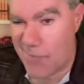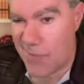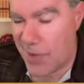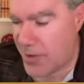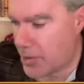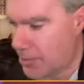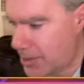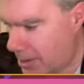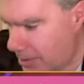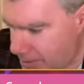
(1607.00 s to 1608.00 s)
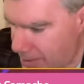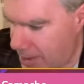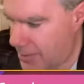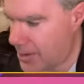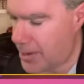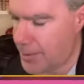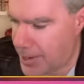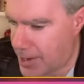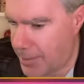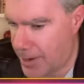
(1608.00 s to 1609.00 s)
there's some legal stuff going to
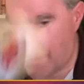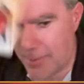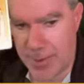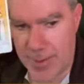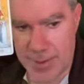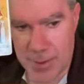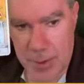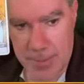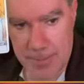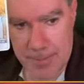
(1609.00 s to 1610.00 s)
be coming up with this one.